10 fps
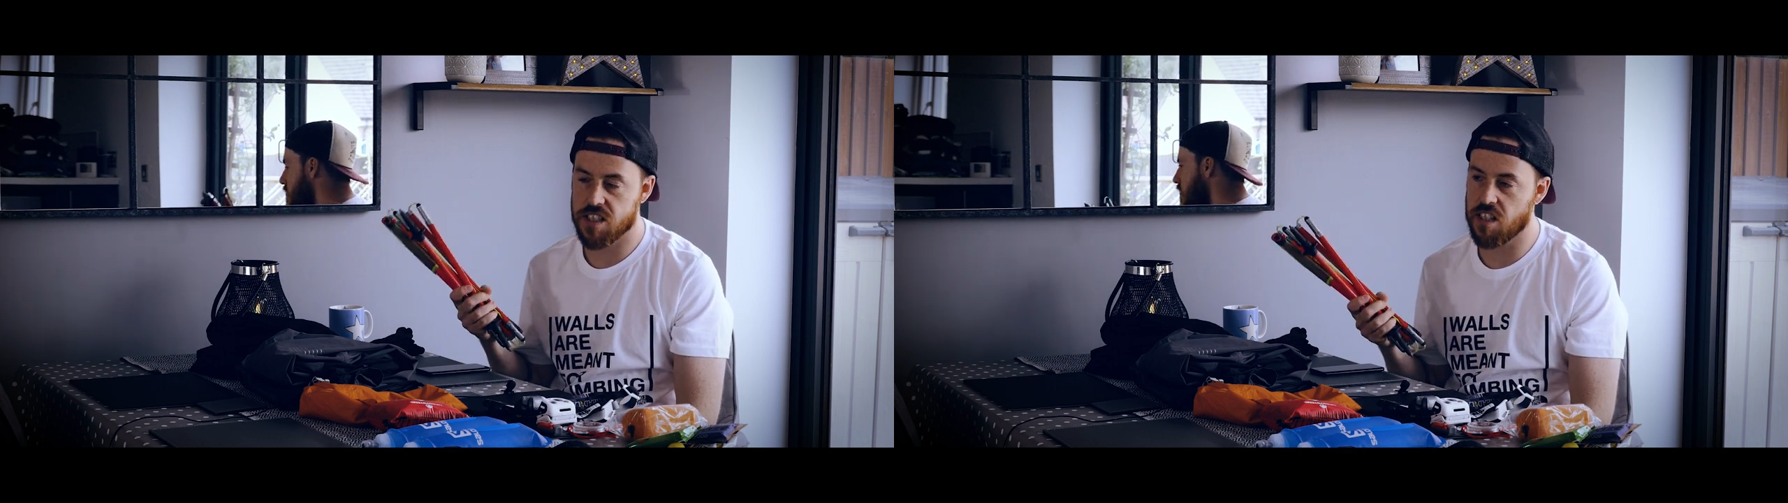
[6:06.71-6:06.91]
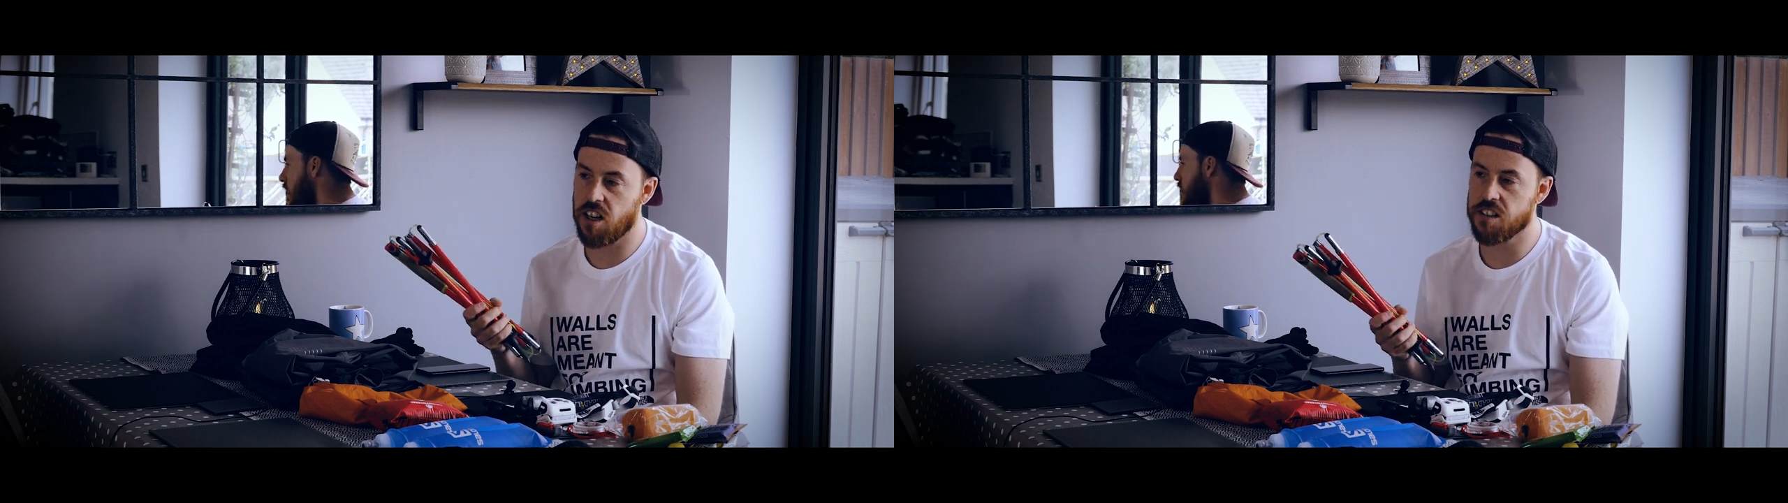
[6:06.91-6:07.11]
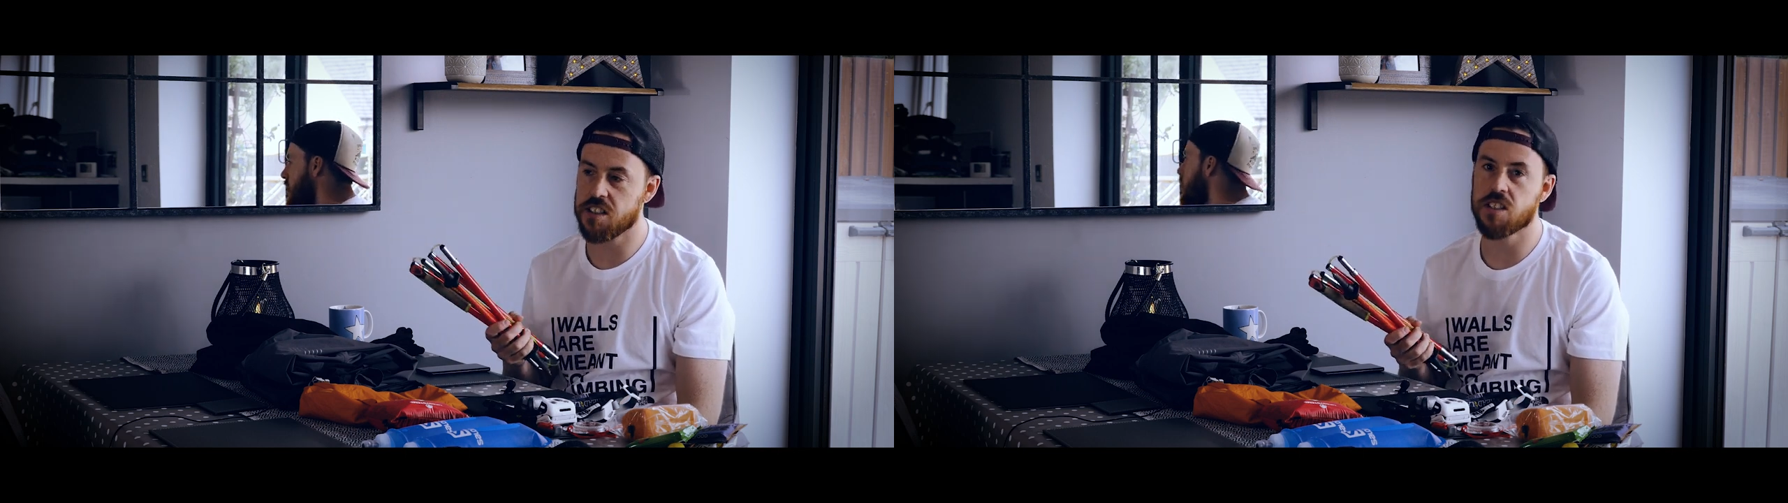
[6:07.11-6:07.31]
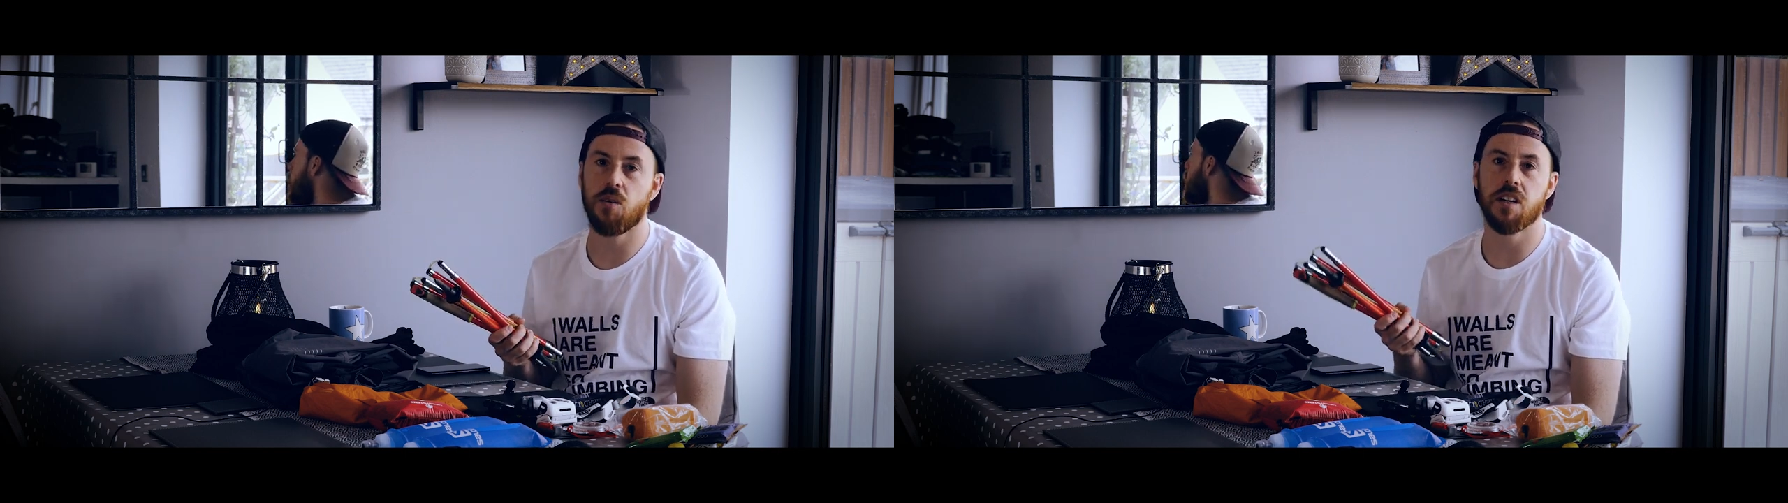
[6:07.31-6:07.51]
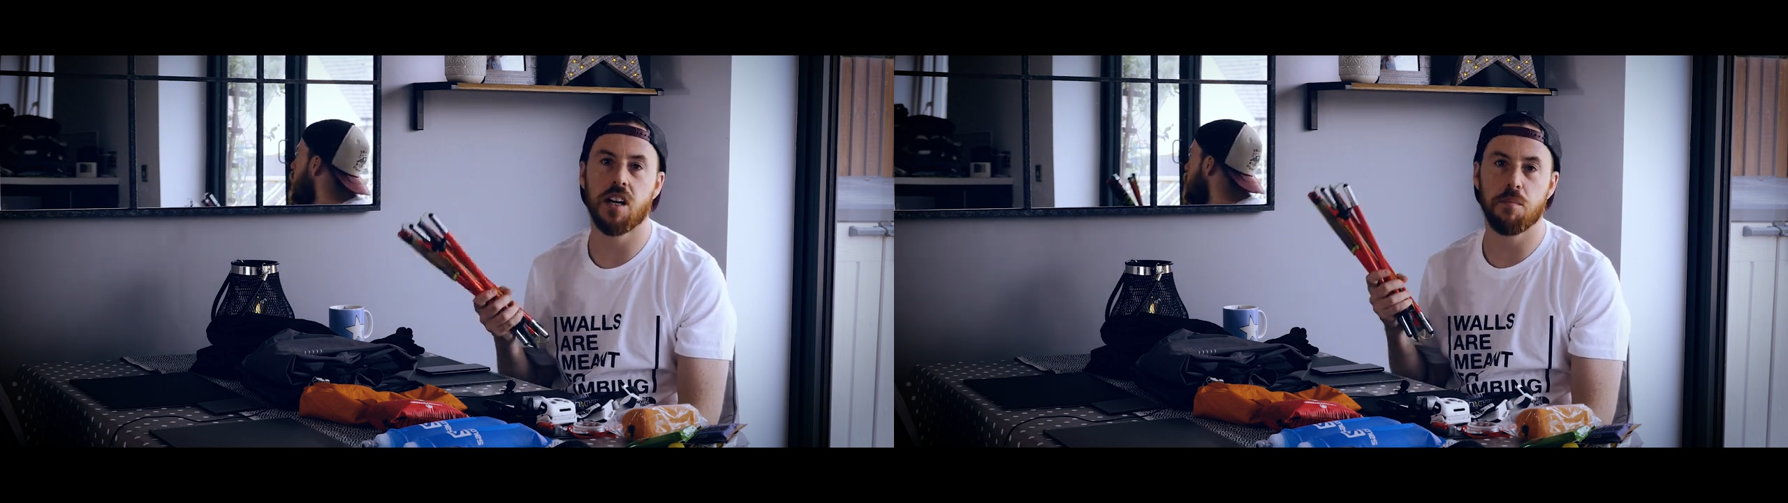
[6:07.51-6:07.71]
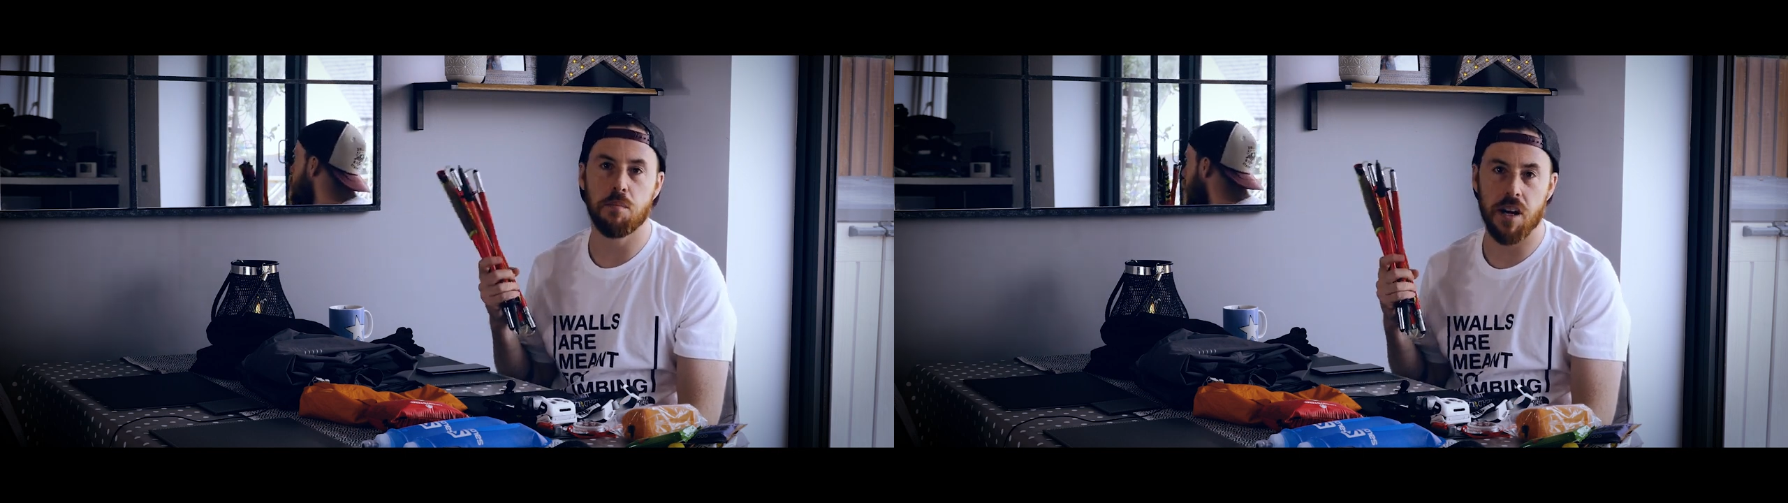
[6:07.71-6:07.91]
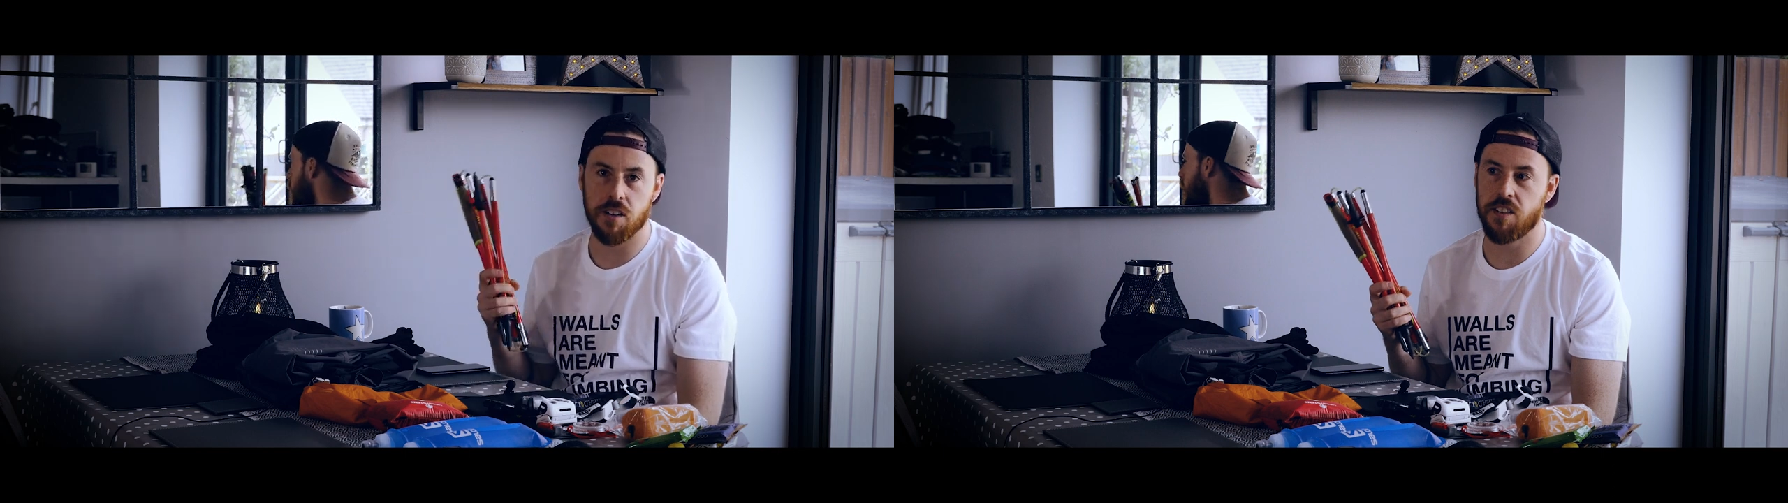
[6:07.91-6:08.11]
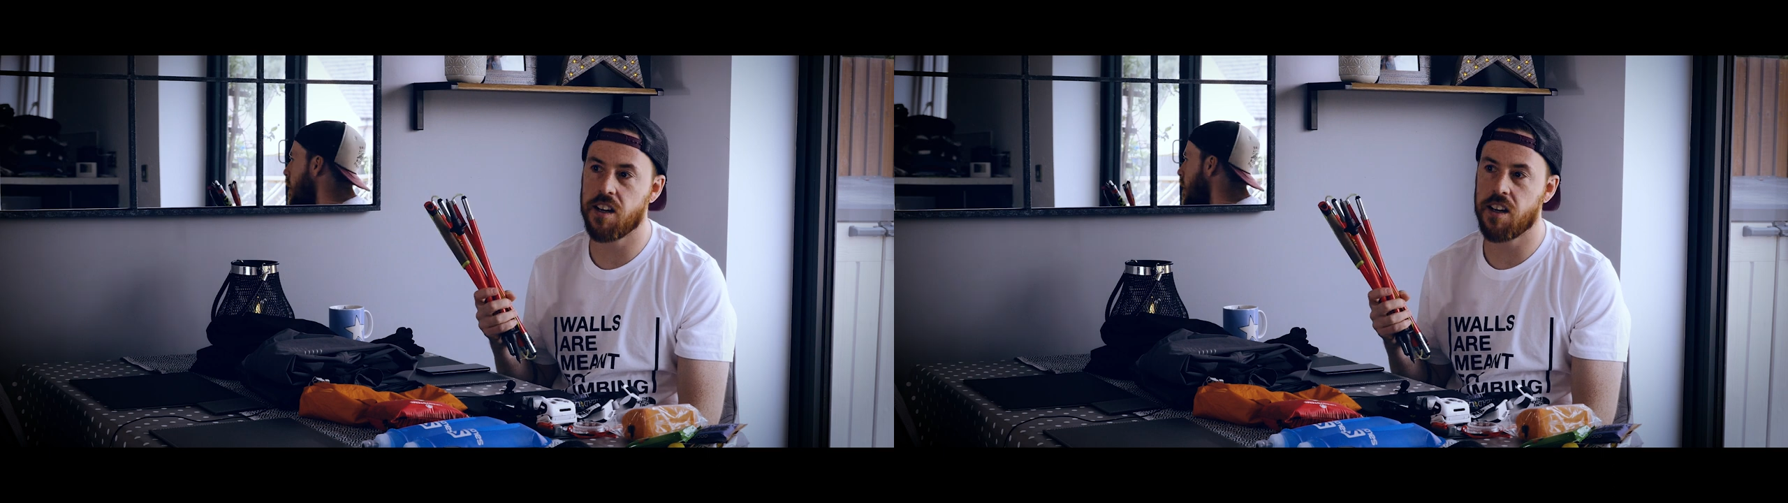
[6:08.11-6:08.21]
start is going up Pen y